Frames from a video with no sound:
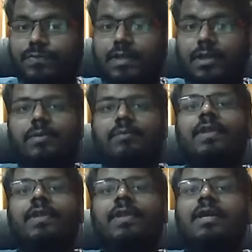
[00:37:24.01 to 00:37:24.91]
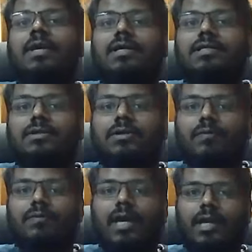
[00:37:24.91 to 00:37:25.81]
Okay.
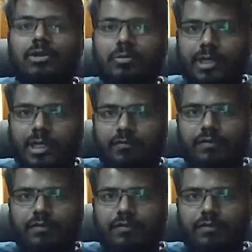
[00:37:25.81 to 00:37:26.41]
So I do believe